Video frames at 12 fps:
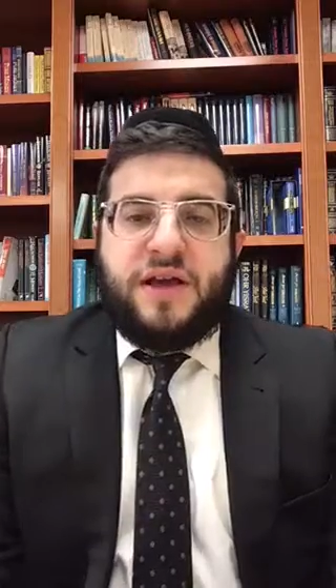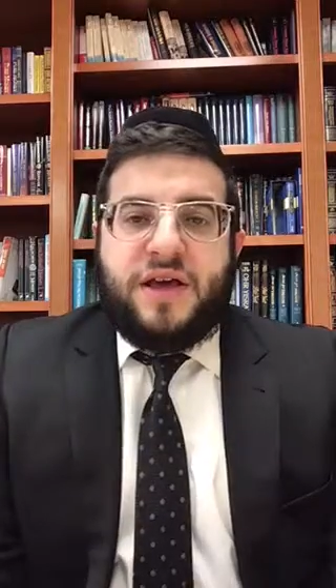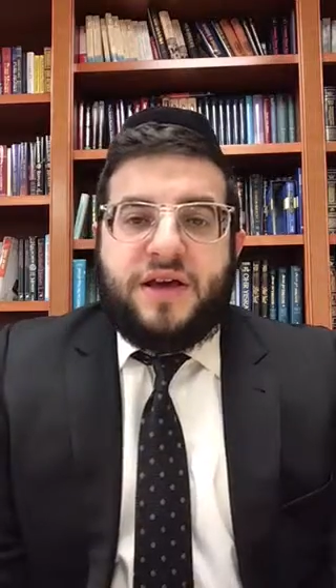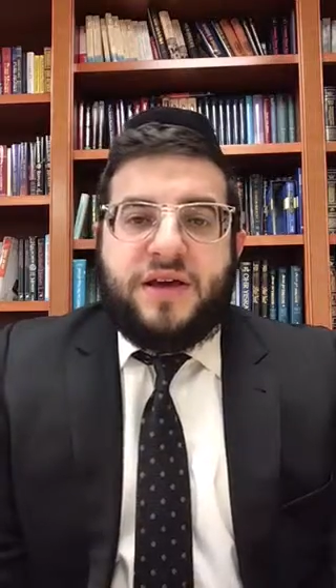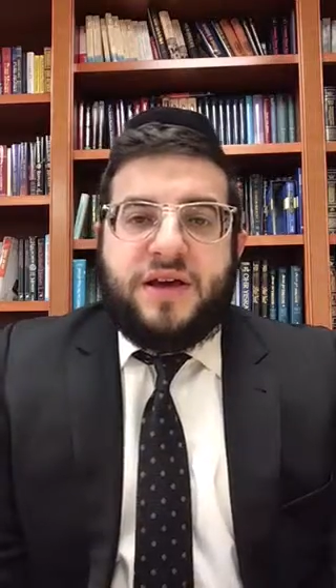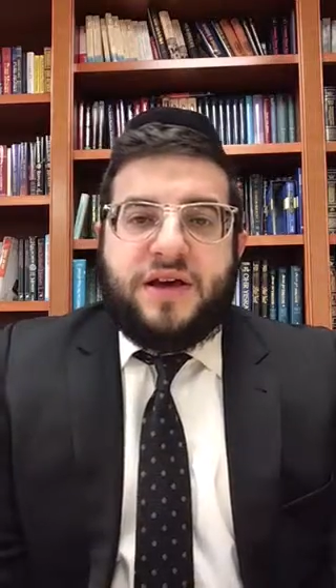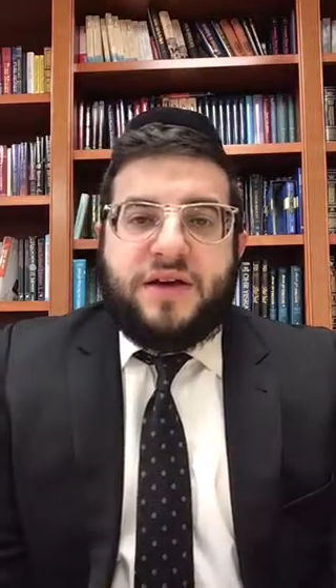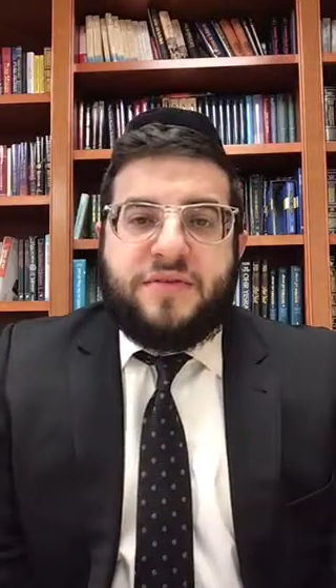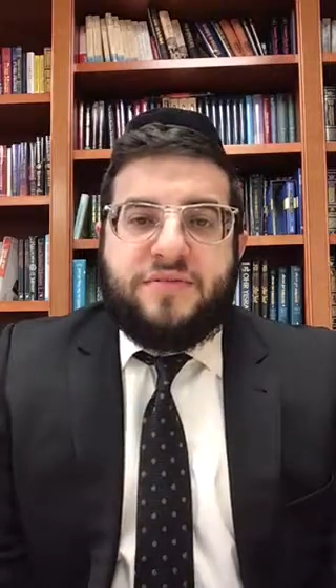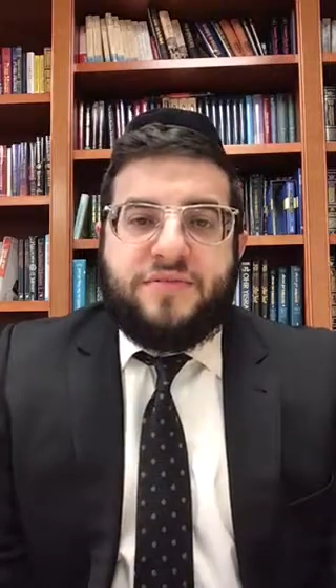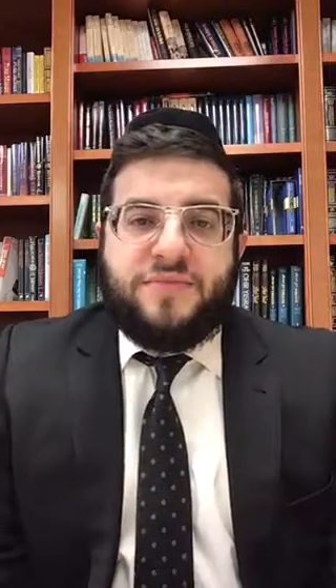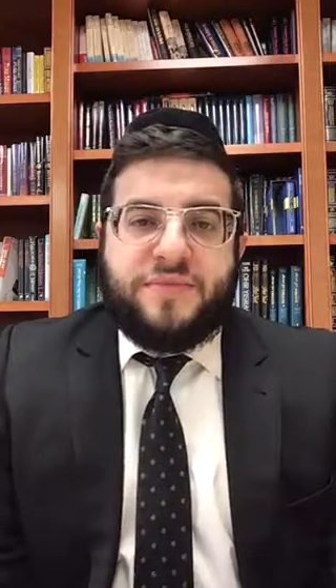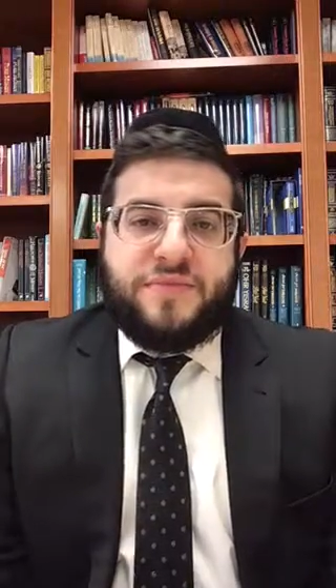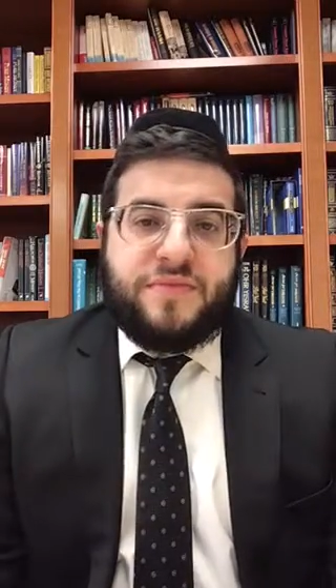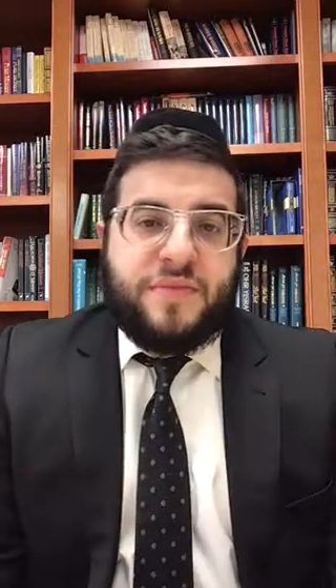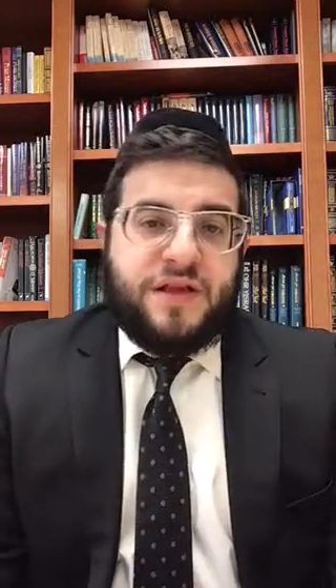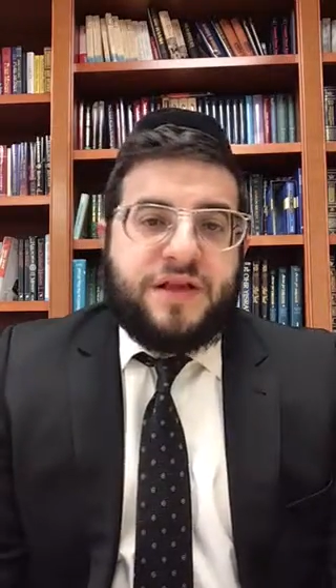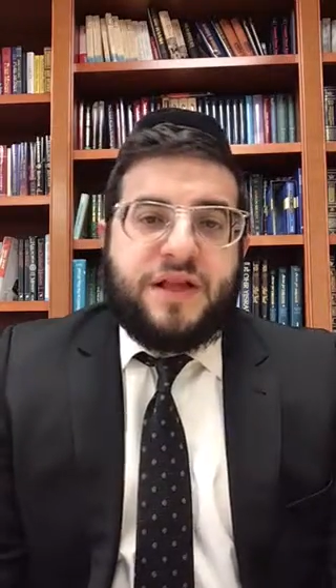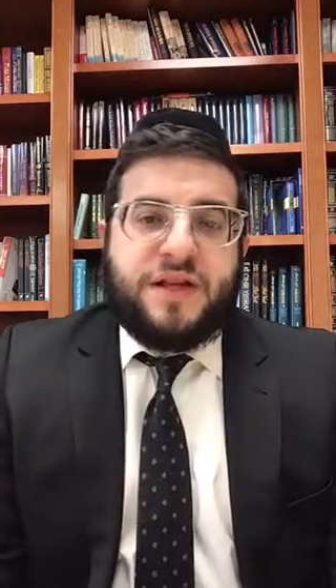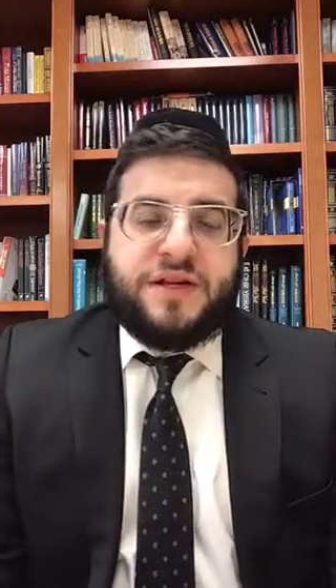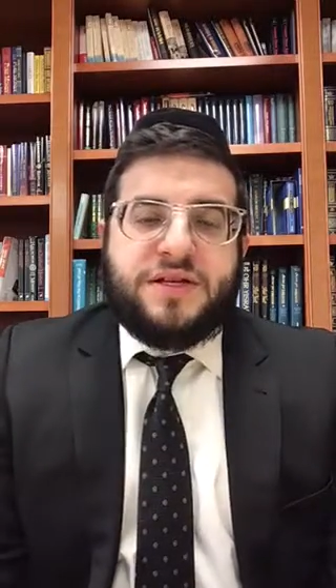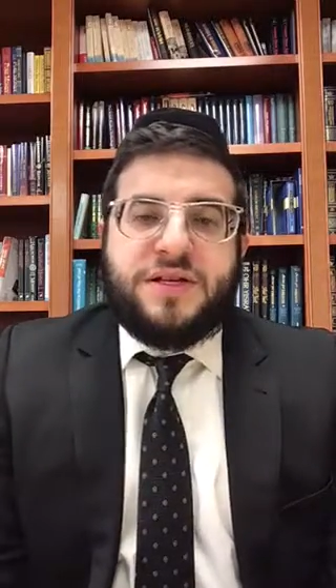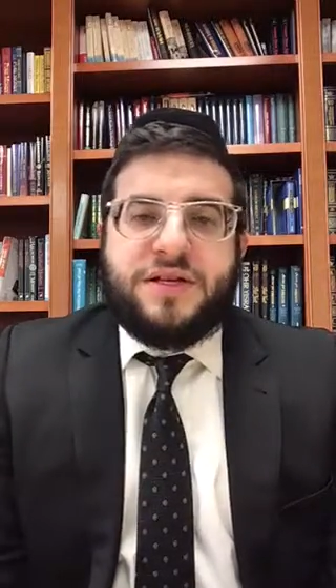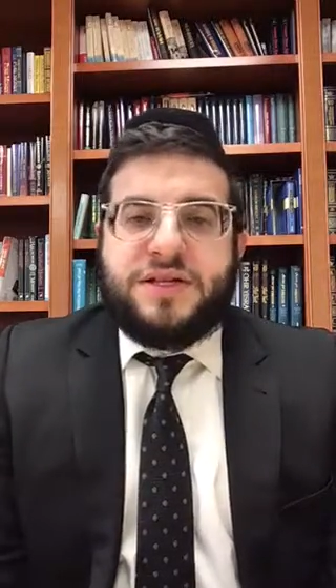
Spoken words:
a delicacy,